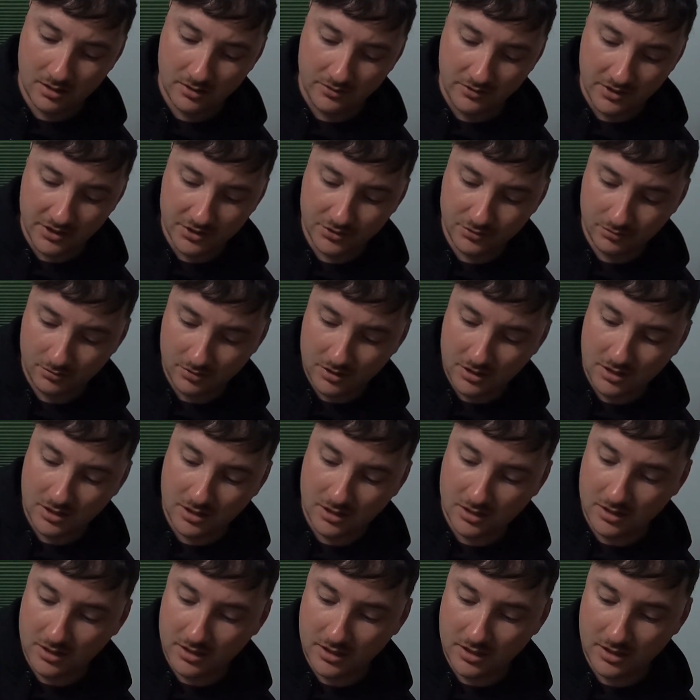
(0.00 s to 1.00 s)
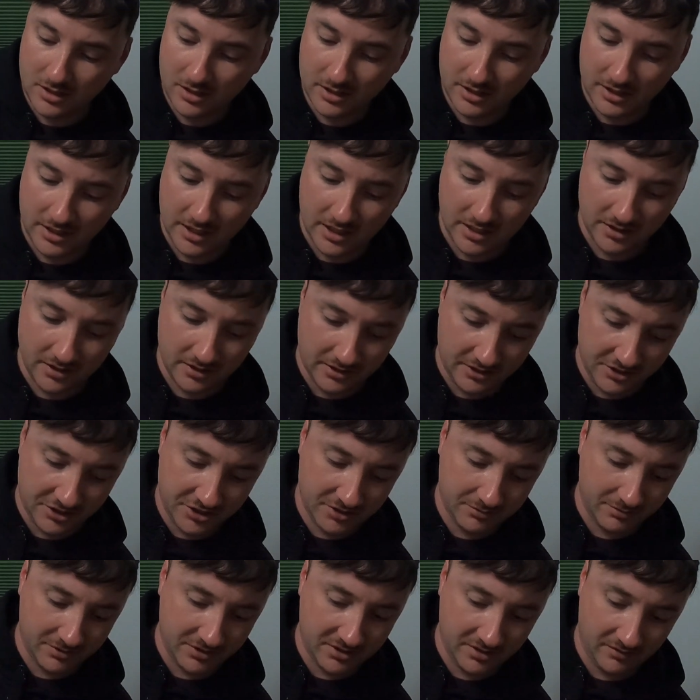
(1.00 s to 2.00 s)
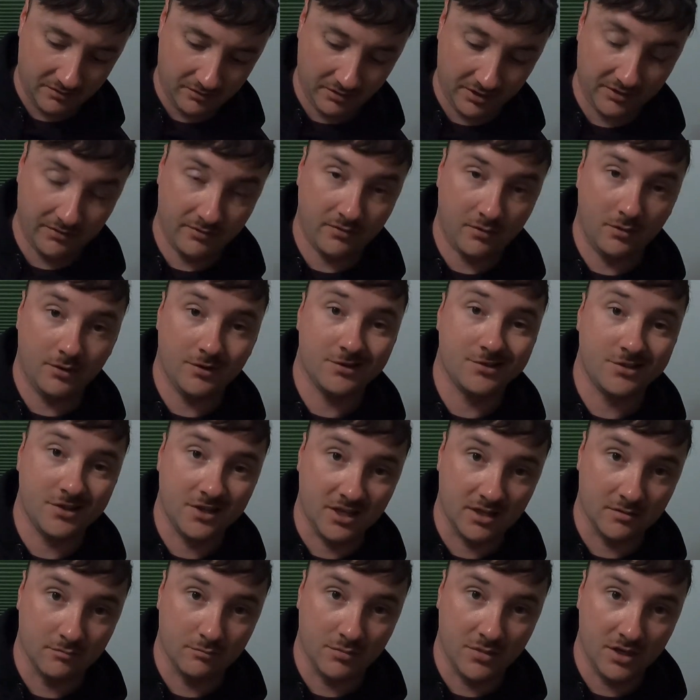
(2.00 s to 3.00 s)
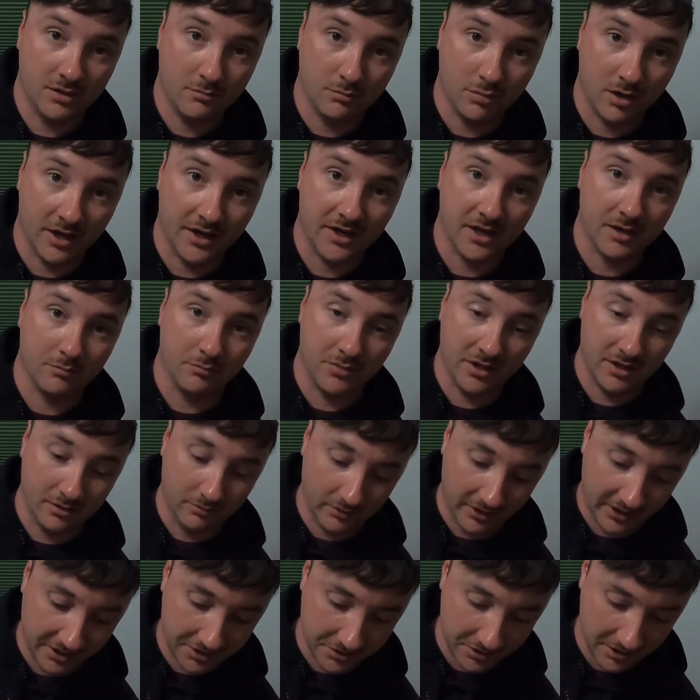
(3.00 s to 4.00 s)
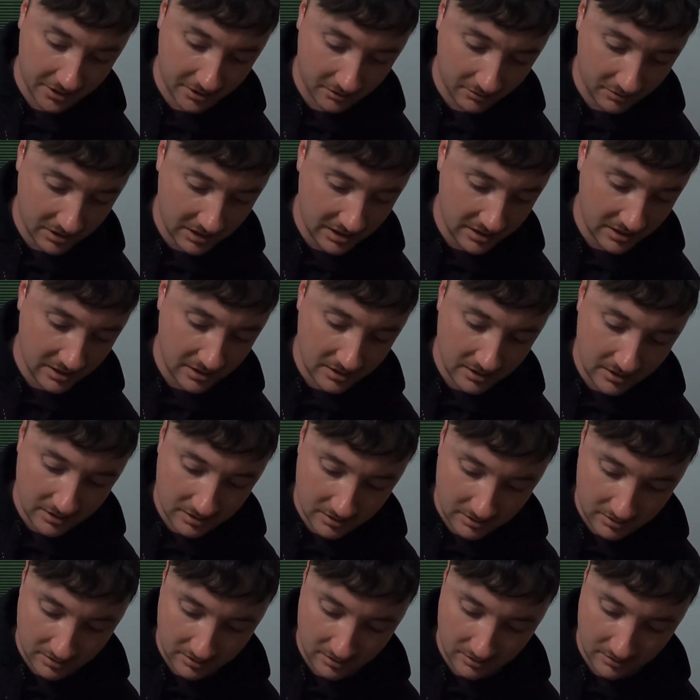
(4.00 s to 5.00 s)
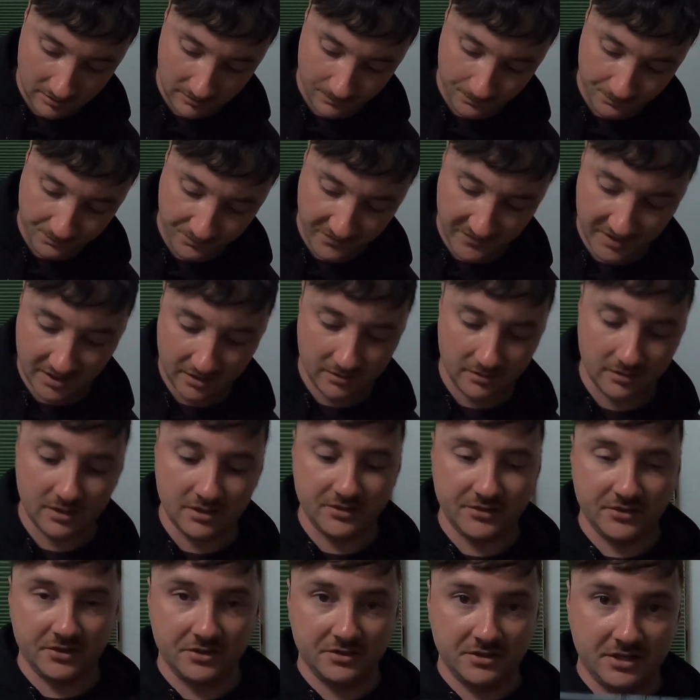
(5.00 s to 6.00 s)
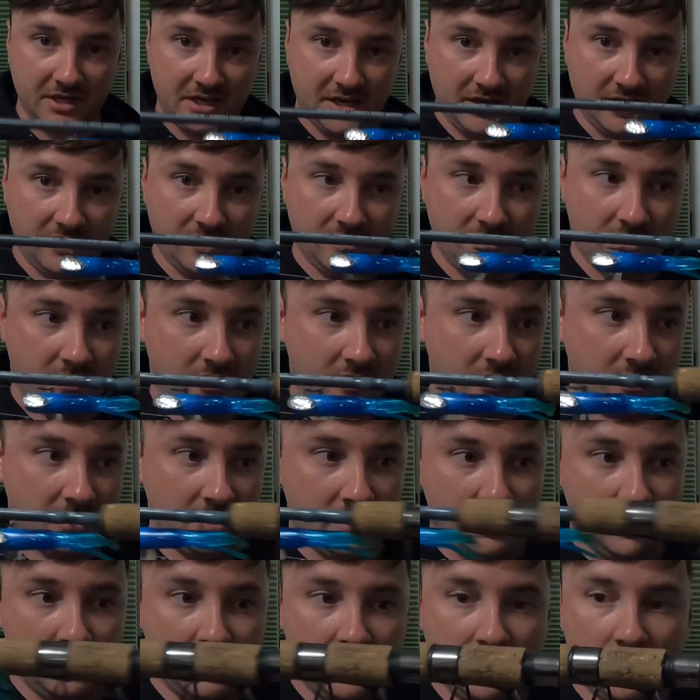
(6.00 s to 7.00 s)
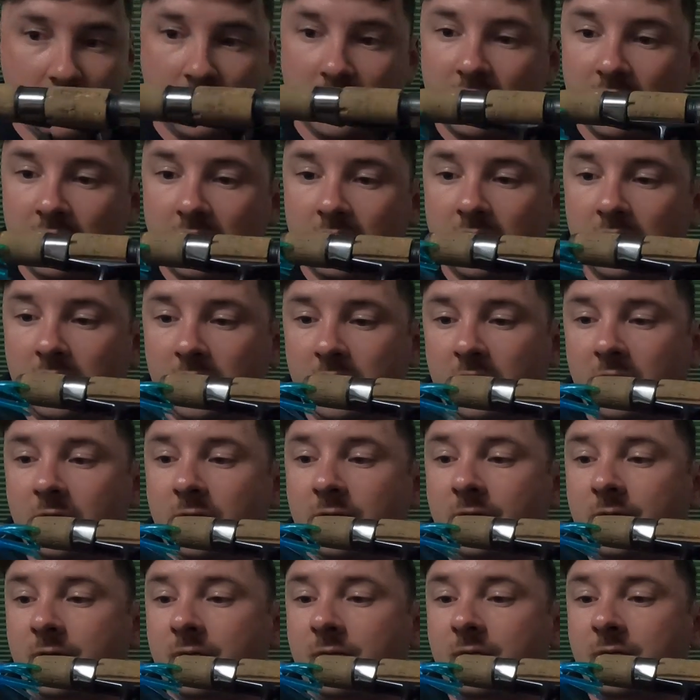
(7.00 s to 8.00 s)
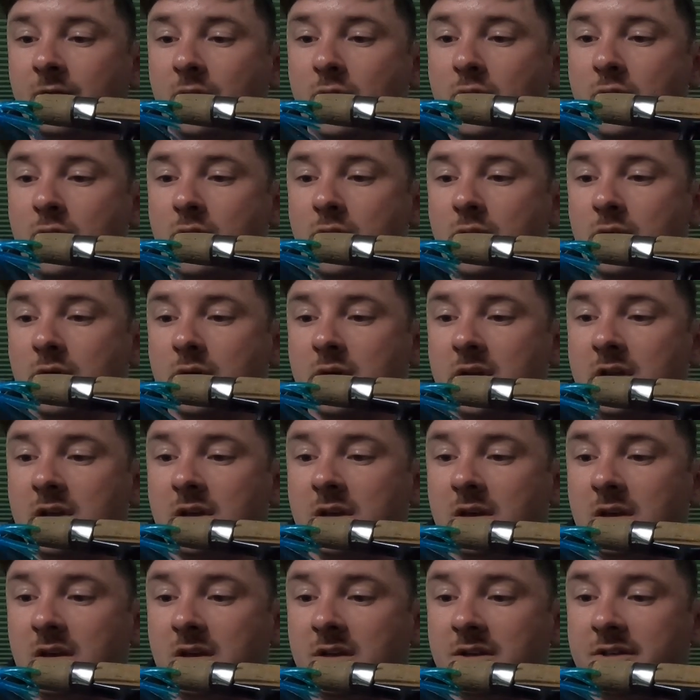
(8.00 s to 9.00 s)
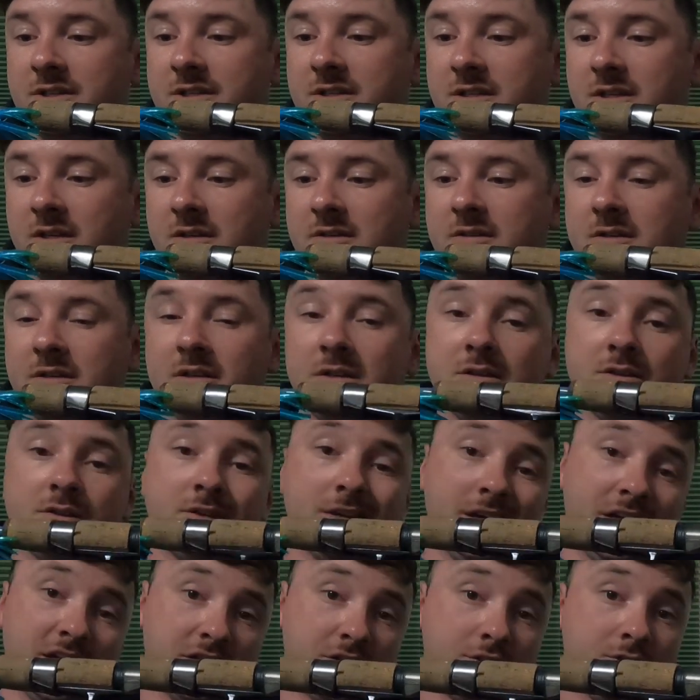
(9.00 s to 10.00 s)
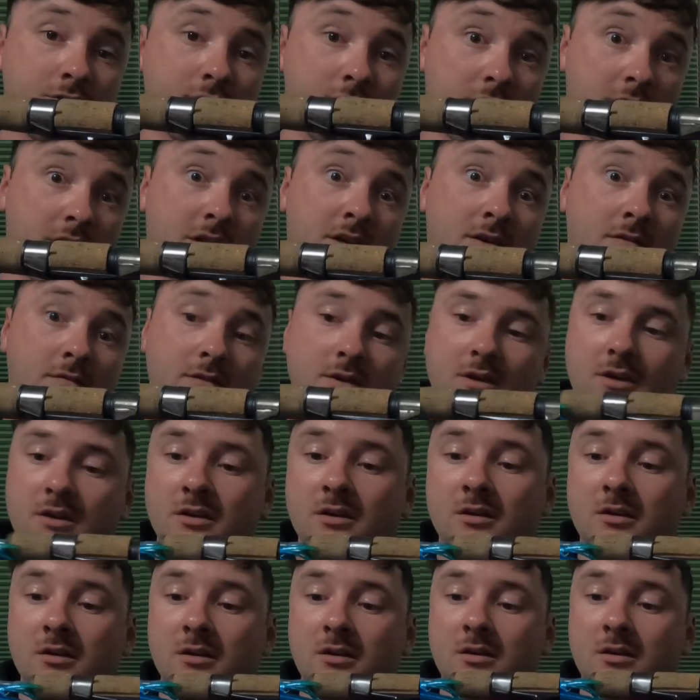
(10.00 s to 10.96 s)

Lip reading: this rod, got this specifically for jigging big pike and big lake trout. This is a 46-inch extra heavy